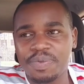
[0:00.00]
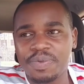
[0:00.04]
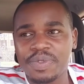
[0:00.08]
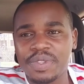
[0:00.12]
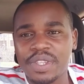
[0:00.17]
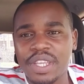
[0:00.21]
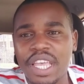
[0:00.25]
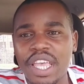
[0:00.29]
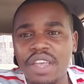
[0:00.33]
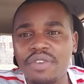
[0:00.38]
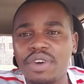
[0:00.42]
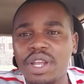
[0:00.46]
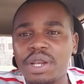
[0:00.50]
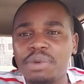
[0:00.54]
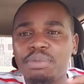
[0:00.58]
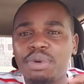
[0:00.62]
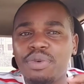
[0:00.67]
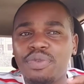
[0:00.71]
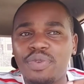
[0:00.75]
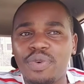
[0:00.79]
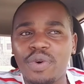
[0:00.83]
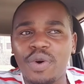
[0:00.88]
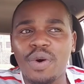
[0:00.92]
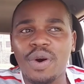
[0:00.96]
even
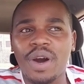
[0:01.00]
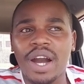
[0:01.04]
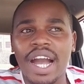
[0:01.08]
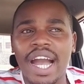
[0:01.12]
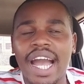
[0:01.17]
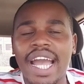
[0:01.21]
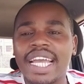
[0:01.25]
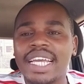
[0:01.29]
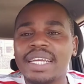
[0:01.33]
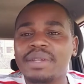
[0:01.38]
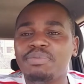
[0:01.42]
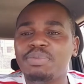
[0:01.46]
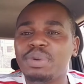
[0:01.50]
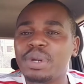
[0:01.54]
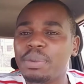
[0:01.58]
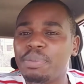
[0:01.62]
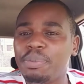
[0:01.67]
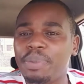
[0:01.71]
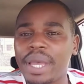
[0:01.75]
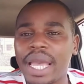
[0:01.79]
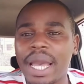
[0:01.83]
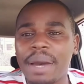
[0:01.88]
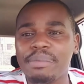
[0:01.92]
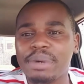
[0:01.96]
before I
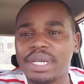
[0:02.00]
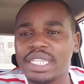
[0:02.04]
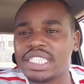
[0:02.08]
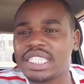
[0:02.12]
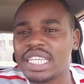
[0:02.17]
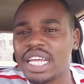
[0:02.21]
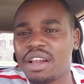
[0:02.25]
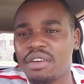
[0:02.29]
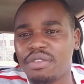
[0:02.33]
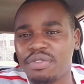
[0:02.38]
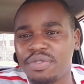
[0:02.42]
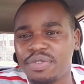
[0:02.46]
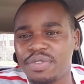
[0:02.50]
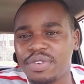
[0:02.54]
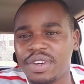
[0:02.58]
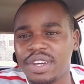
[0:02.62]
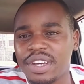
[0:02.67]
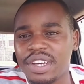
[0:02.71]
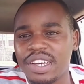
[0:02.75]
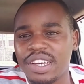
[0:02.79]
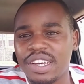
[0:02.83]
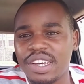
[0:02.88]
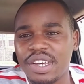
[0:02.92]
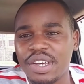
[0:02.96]
prepare myself,
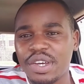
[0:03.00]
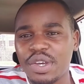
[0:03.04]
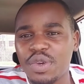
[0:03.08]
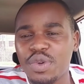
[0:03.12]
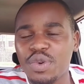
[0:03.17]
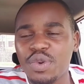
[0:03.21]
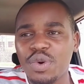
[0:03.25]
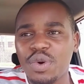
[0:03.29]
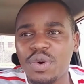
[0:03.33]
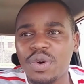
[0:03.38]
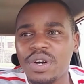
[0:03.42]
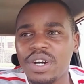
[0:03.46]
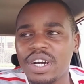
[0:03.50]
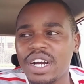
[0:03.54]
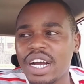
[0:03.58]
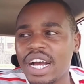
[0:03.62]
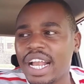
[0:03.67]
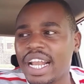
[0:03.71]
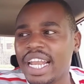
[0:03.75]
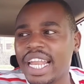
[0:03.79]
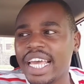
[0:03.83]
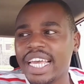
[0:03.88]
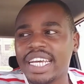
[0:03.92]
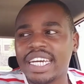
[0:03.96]
you know,
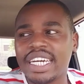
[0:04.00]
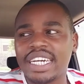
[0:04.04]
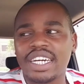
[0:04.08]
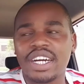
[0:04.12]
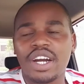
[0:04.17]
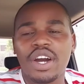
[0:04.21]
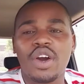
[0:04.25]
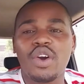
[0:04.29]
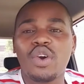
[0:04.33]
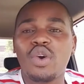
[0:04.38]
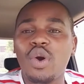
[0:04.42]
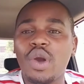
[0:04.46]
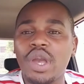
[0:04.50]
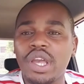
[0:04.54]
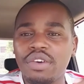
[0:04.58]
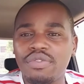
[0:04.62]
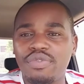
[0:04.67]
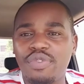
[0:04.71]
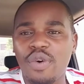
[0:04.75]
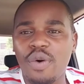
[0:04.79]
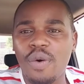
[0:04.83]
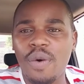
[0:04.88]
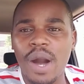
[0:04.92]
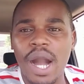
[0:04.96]
like going
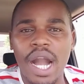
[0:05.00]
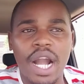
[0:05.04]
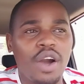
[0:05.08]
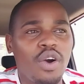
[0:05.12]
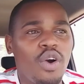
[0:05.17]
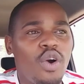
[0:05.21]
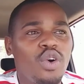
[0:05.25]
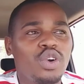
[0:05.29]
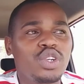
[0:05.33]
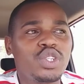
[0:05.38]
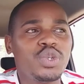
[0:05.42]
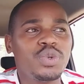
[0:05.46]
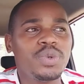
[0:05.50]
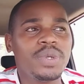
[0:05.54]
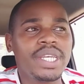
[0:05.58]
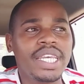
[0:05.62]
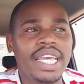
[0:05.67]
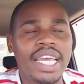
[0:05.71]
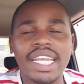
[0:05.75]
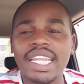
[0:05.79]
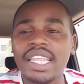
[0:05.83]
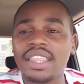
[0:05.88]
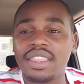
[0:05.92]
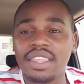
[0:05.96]
for work or doing
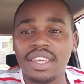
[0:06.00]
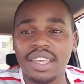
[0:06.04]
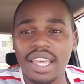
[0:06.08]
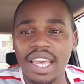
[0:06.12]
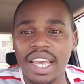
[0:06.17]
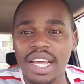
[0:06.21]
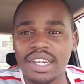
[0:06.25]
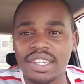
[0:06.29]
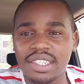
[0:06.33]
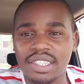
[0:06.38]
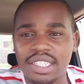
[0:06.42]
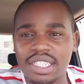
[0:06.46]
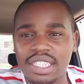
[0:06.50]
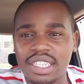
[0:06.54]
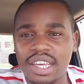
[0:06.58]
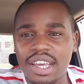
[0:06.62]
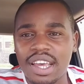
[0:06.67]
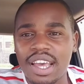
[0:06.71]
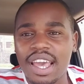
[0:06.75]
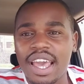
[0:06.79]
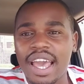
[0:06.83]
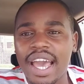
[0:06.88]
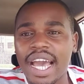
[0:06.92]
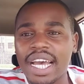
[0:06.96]
anything else.
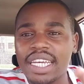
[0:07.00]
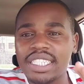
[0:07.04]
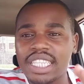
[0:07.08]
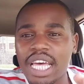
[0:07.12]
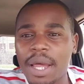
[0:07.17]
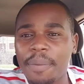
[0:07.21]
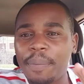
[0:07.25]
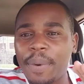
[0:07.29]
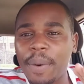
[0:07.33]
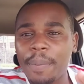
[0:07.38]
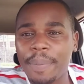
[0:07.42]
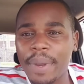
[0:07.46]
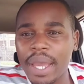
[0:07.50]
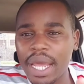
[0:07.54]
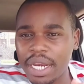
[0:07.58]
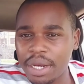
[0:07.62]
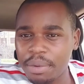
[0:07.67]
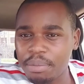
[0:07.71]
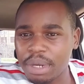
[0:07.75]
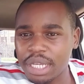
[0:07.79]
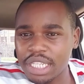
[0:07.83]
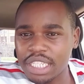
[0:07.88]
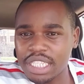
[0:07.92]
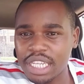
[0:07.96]
I start preparing
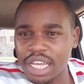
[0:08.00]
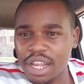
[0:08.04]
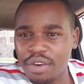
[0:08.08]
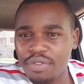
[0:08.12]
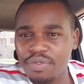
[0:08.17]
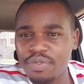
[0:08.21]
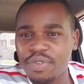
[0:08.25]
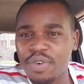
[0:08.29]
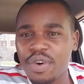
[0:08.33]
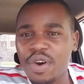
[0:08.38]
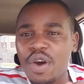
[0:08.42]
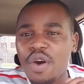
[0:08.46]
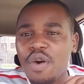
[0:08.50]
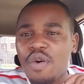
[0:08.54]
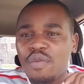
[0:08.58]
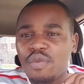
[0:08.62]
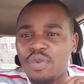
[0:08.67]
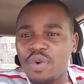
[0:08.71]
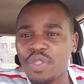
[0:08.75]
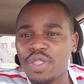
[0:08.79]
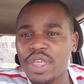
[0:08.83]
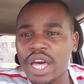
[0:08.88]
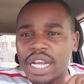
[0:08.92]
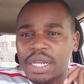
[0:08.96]
myself
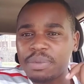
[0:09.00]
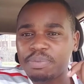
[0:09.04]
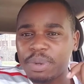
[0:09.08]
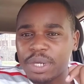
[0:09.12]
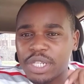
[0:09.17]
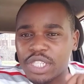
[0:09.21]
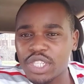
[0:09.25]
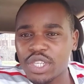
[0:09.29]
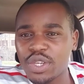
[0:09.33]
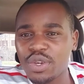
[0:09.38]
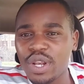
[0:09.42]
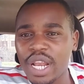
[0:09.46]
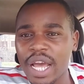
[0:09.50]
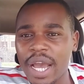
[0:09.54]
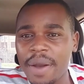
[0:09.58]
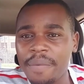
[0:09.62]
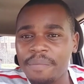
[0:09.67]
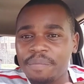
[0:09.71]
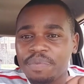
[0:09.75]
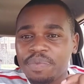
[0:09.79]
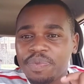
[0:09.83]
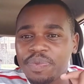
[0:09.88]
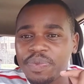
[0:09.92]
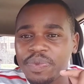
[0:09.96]
for that particular
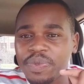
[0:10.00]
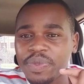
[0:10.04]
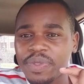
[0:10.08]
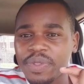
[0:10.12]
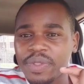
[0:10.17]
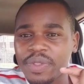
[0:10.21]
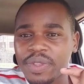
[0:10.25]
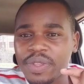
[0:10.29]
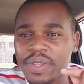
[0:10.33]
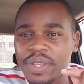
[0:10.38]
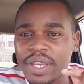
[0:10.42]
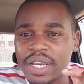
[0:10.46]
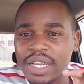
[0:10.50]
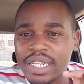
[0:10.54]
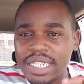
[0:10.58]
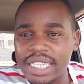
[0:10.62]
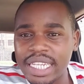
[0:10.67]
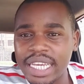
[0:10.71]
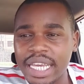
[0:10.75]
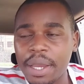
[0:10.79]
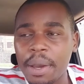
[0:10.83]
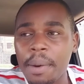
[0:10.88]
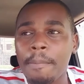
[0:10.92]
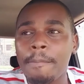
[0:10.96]

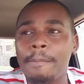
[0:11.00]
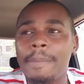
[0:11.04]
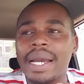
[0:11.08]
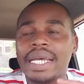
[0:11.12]
day by